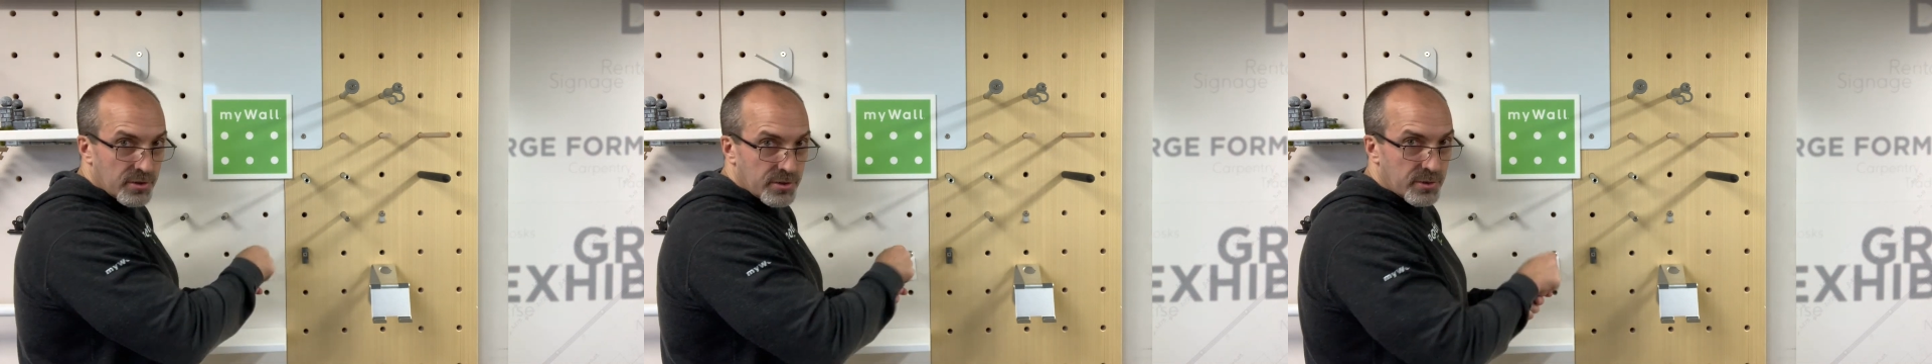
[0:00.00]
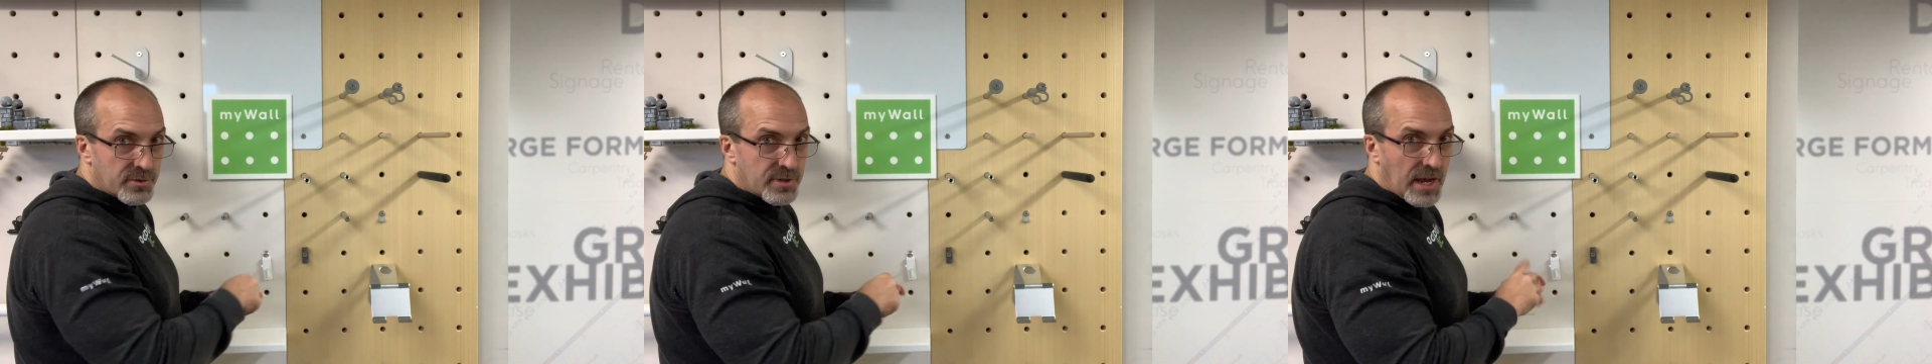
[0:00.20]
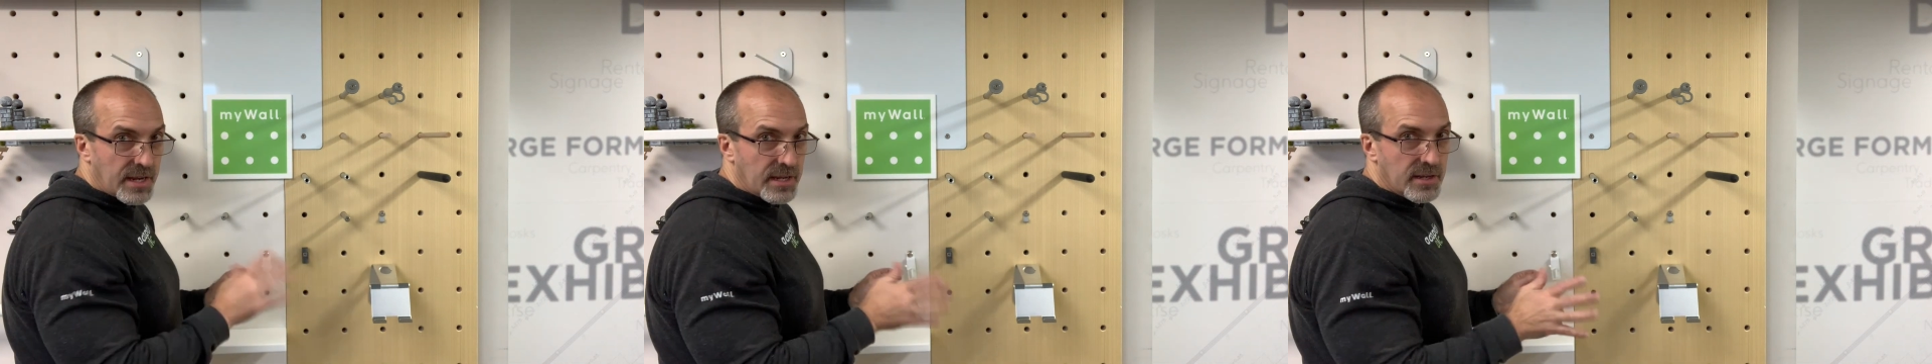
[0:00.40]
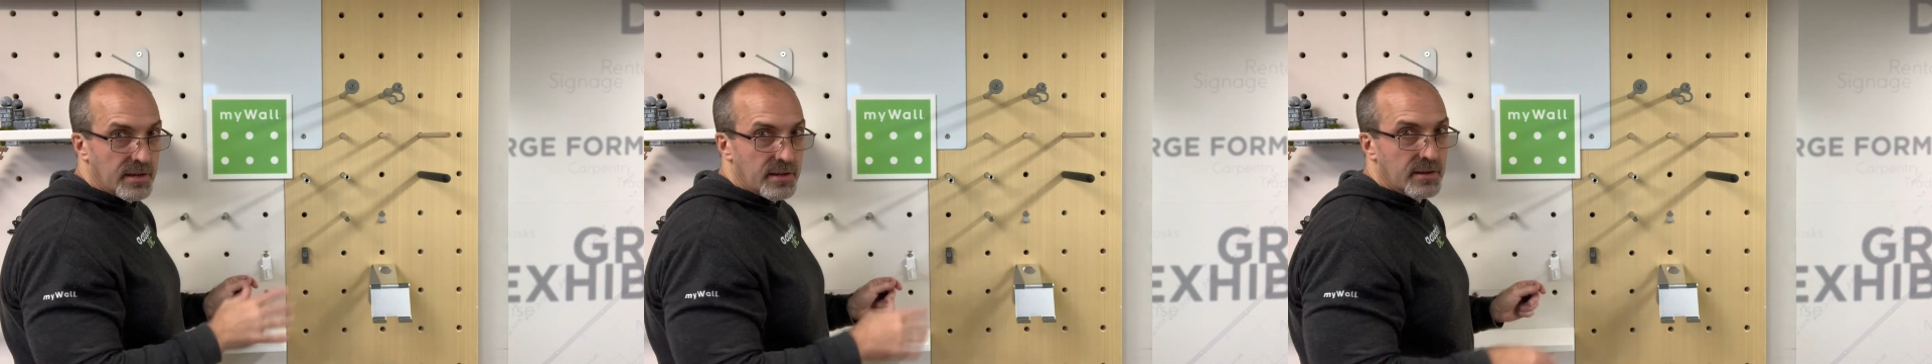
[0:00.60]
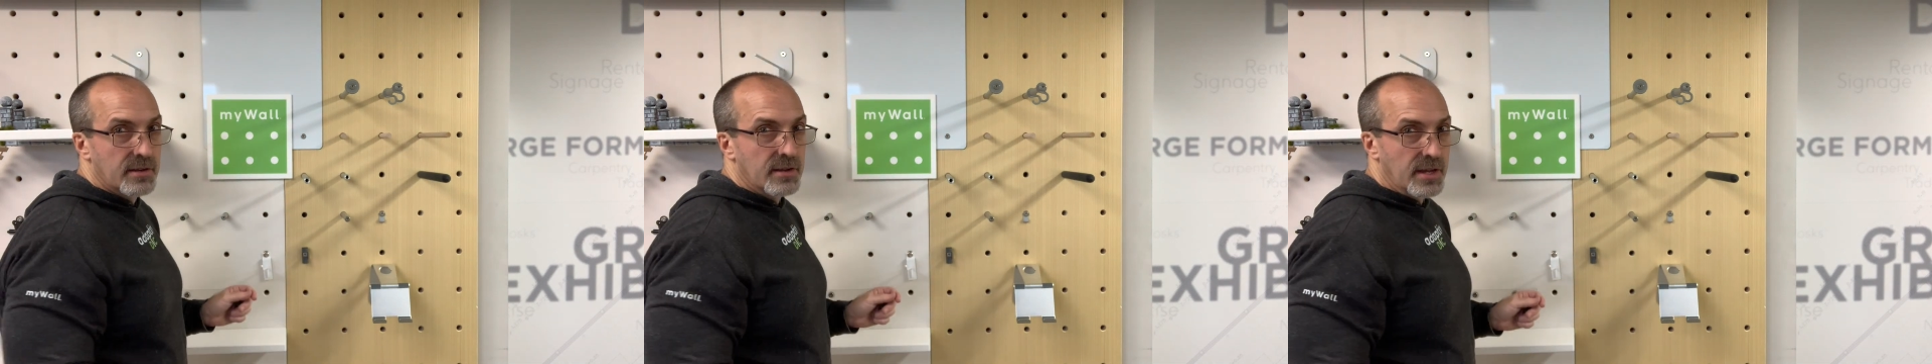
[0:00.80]
you tighten it,
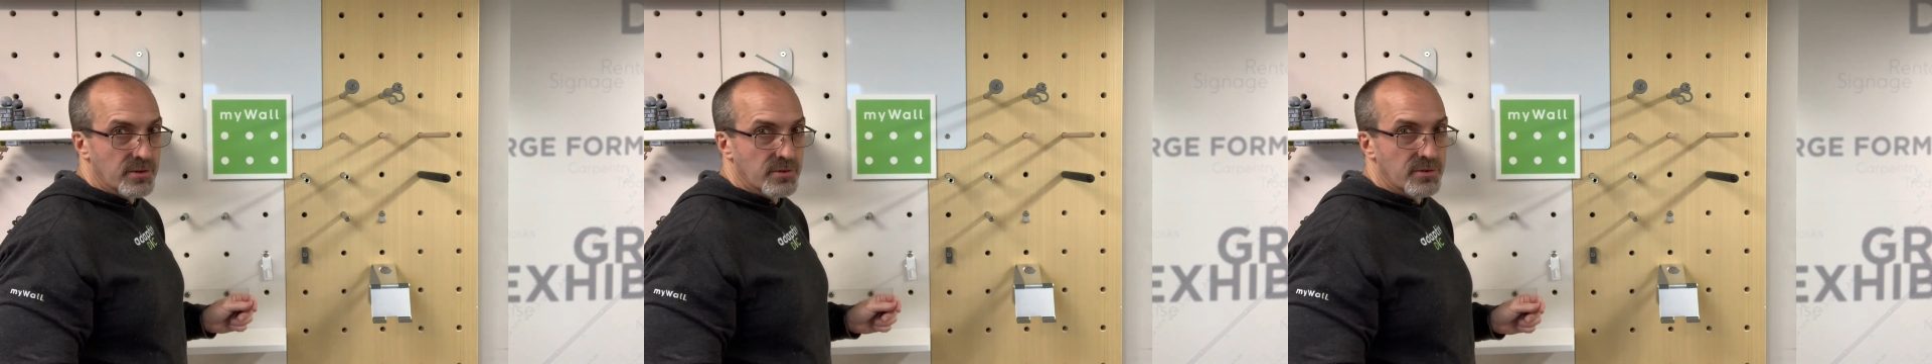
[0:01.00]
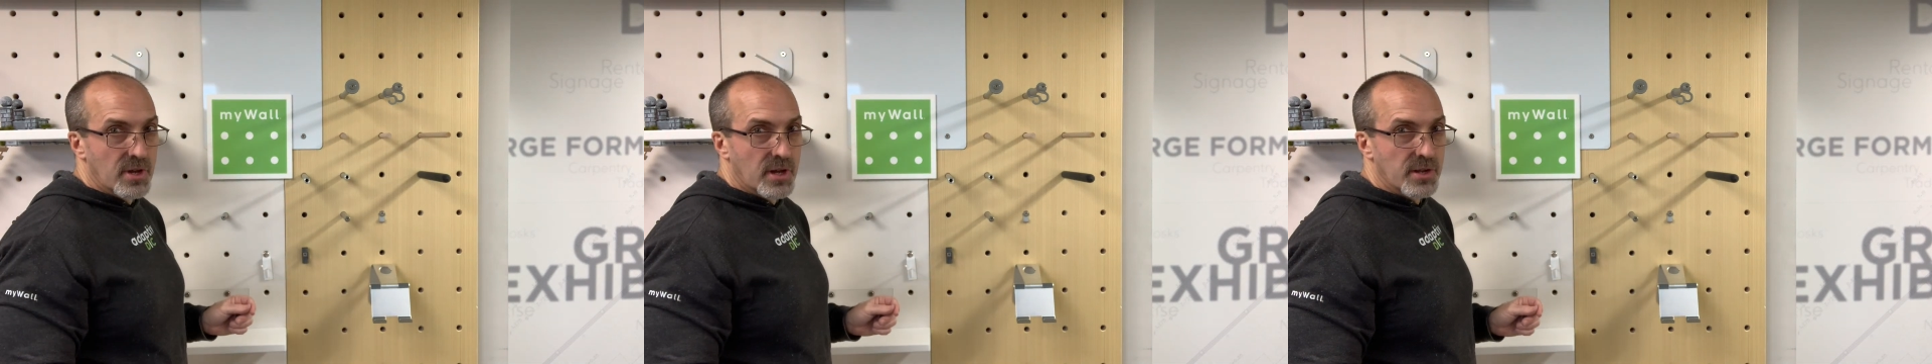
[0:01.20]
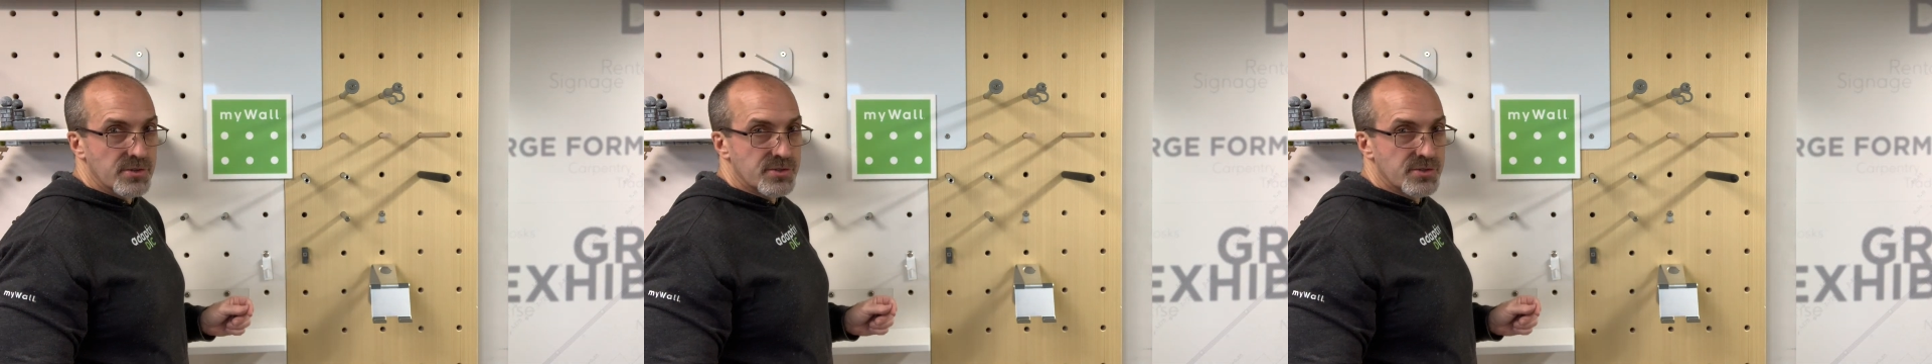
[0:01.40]
and you're done.